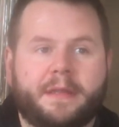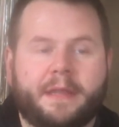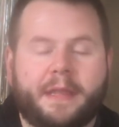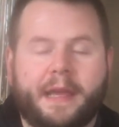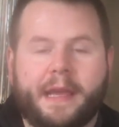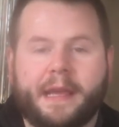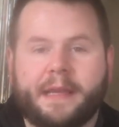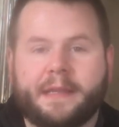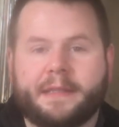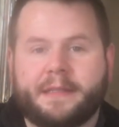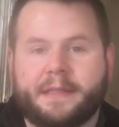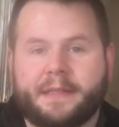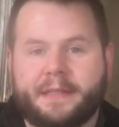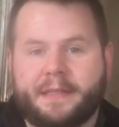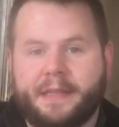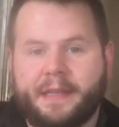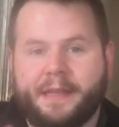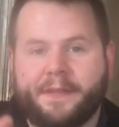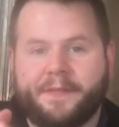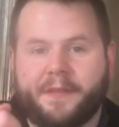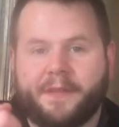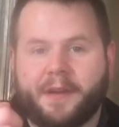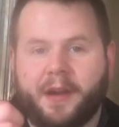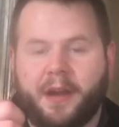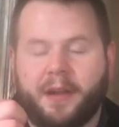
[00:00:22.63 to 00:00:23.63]
Thanks to
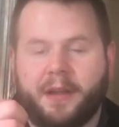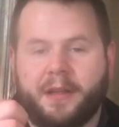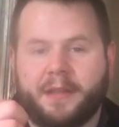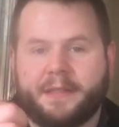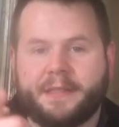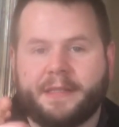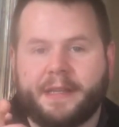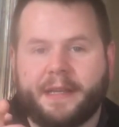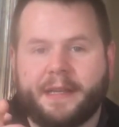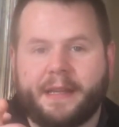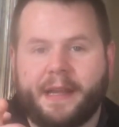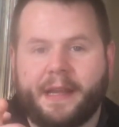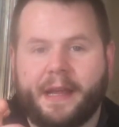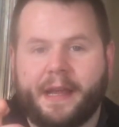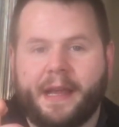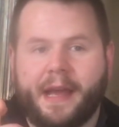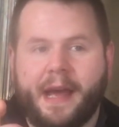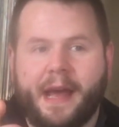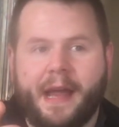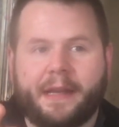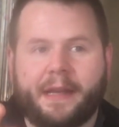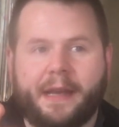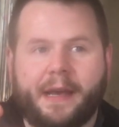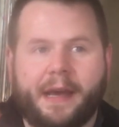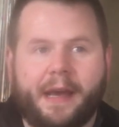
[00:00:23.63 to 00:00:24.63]
Steve Carlson. I
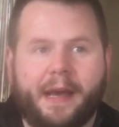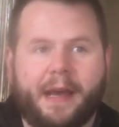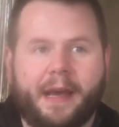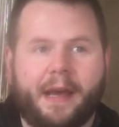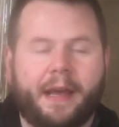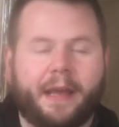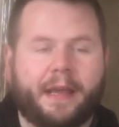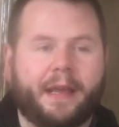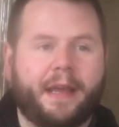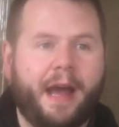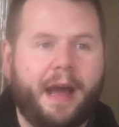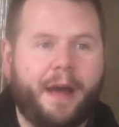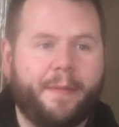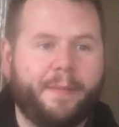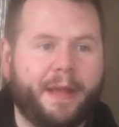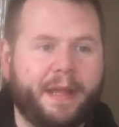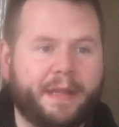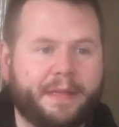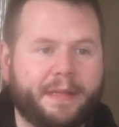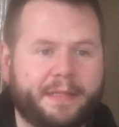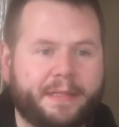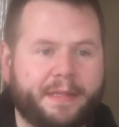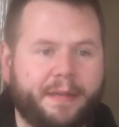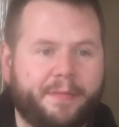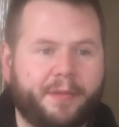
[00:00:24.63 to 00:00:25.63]
got a
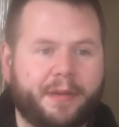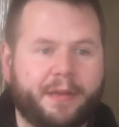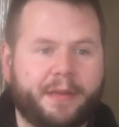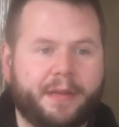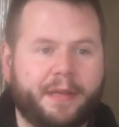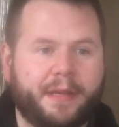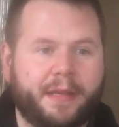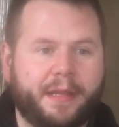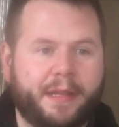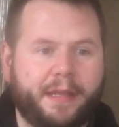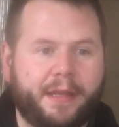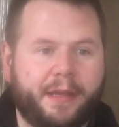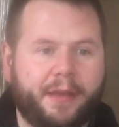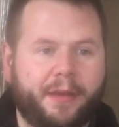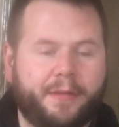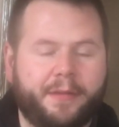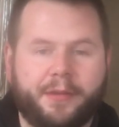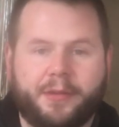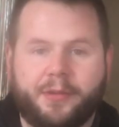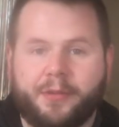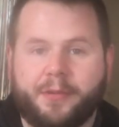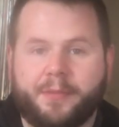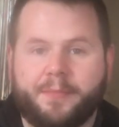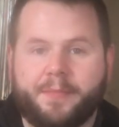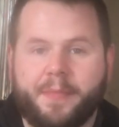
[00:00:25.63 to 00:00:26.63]
comment.
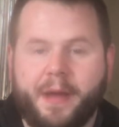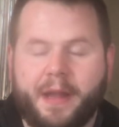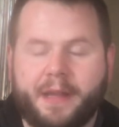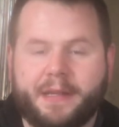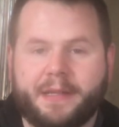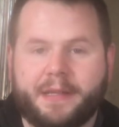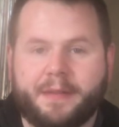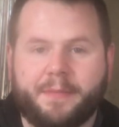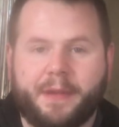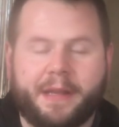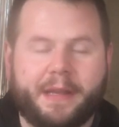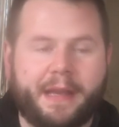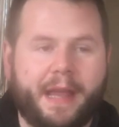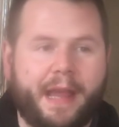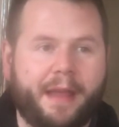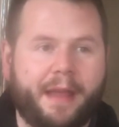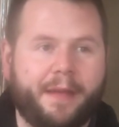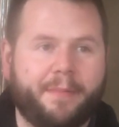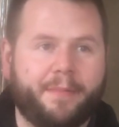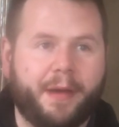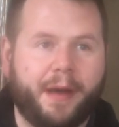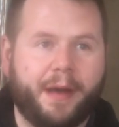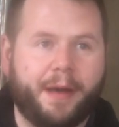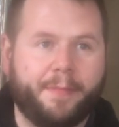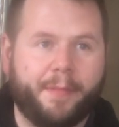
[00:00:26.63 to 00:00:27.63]
You had mentioned my
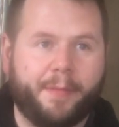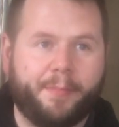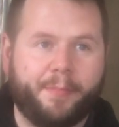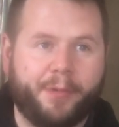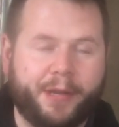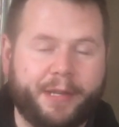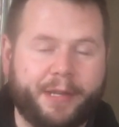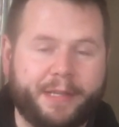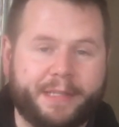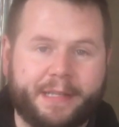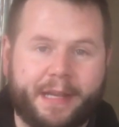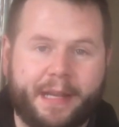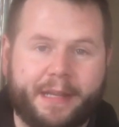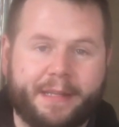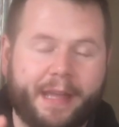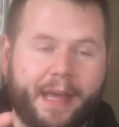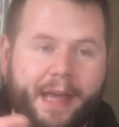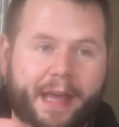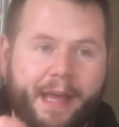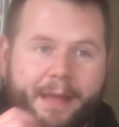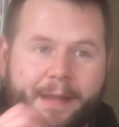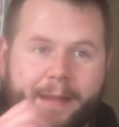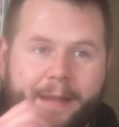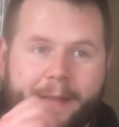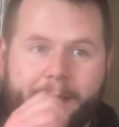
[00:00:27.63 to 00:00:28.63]
name. Appreciate
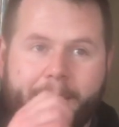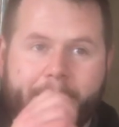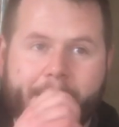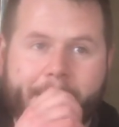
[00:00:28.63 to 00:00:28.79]
that.